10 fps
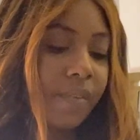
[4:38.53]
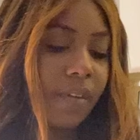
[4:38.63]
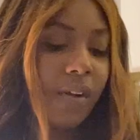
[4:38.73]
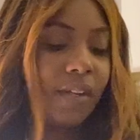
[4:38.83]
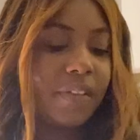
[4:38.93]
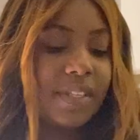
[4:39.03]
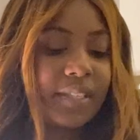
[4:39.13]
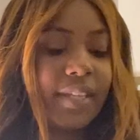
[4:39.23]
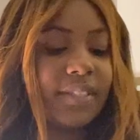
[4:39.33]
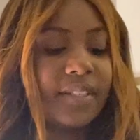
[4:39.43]
All of these
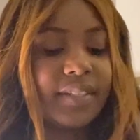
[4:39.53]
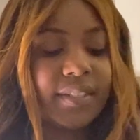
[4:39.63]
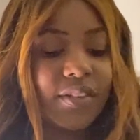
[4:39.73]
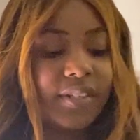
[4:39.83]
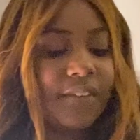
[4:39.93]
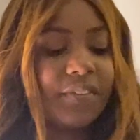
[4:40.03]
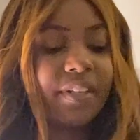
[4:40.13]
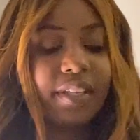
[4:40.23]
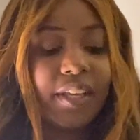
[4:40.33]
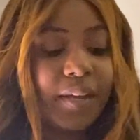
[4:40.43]
aces, it's
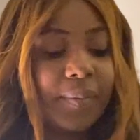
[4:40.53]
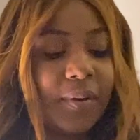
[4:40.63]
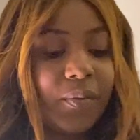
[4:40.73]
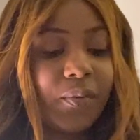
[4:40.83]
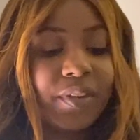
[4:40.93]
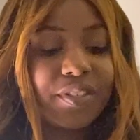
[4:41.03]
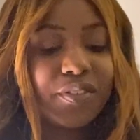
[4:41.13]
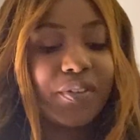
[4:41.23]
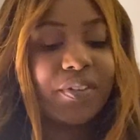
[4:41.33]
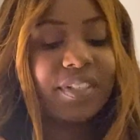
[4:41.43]
definitely about
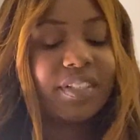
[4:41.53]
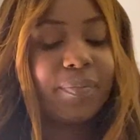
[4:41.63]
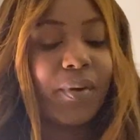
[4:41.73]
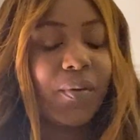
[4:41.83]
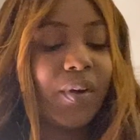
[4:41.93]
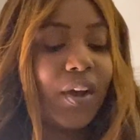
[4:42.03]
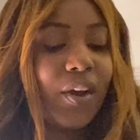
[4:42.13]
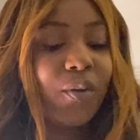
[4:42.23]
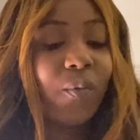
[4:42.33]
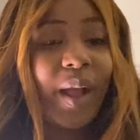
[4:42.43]
crystals. It's about
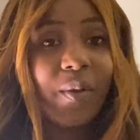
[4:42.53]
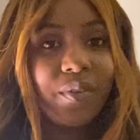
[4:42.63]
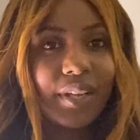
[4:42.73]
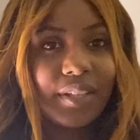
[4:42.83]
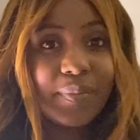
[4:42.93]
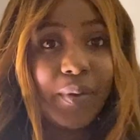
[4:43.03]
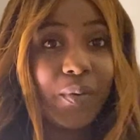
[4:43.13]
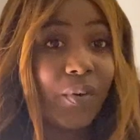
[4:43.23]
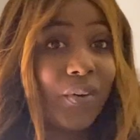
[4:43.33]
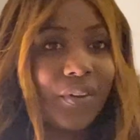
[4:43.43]
grounding, it's
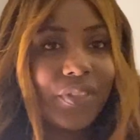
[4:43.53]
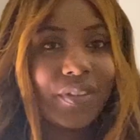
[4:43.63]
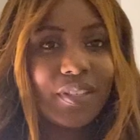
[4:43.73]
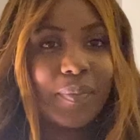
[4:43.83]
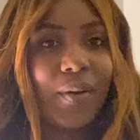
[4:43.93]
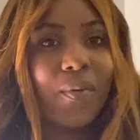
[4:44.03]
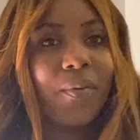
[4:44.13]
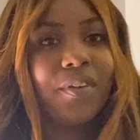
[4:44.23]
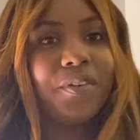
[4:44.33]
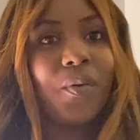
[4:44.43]
about earth, it's
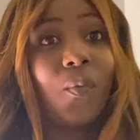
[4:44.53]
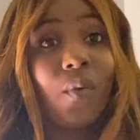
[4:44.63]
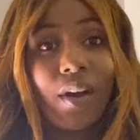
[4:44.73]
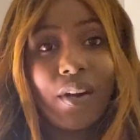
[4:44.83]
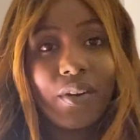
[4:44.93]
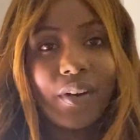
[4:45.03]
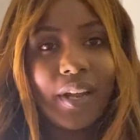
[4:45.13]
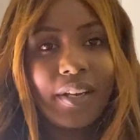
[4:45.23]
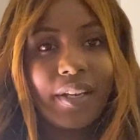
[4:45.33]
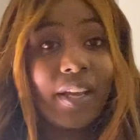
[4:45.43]
about, you know, water
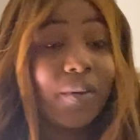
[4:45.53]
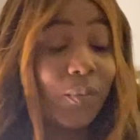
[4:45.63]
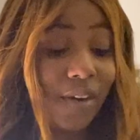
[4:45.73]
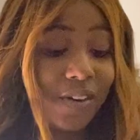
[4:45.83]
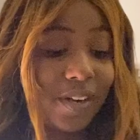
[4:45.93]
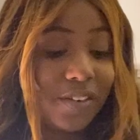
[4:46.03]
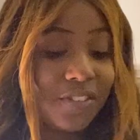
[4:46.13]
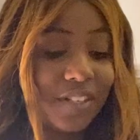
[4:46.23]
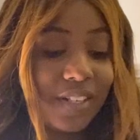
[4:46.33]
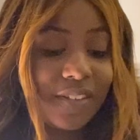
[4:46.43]
and water
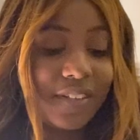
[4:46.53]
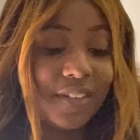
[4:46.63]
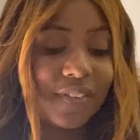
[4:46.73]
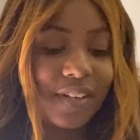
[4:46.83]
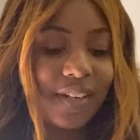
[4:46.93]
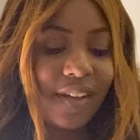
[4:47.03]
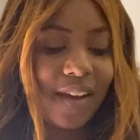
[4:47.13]
energy even,